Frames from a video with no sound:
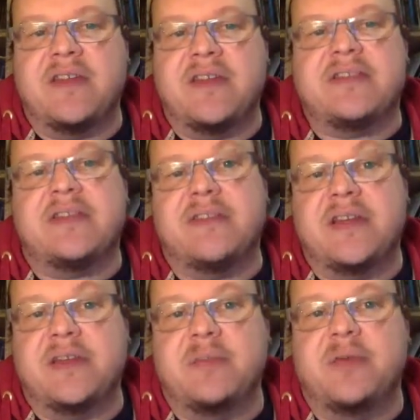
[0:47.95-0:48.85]
These are, I
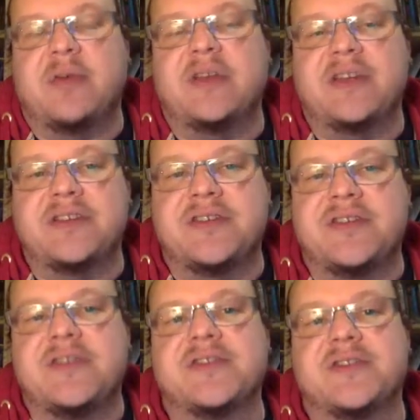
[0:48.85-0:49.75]
think, are the important issues.
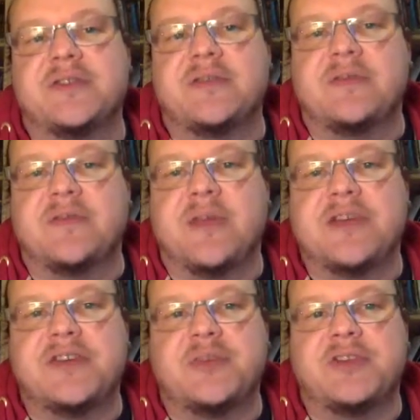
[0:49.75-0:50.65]
This is the sort of
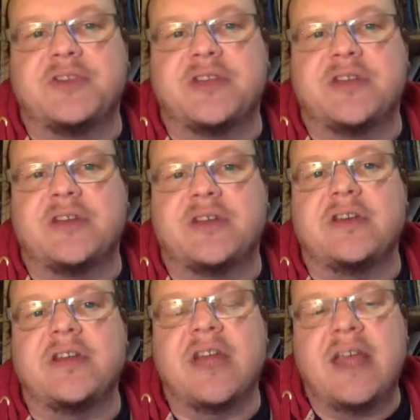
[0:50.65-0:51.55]
information we should
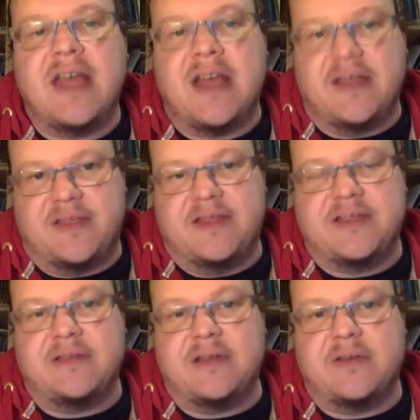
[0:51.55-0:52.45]
include, and these
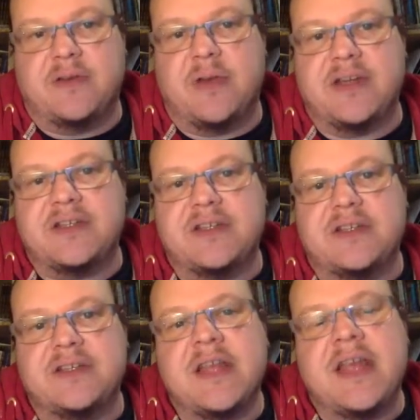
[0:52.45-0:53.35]
are the relevant
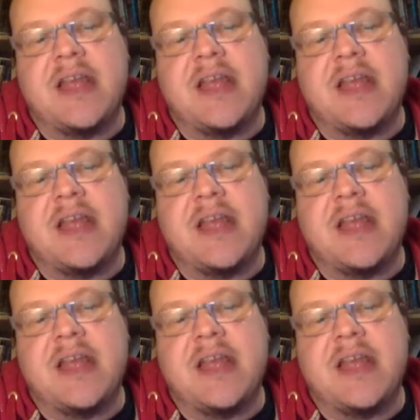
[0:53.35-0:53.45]
questions.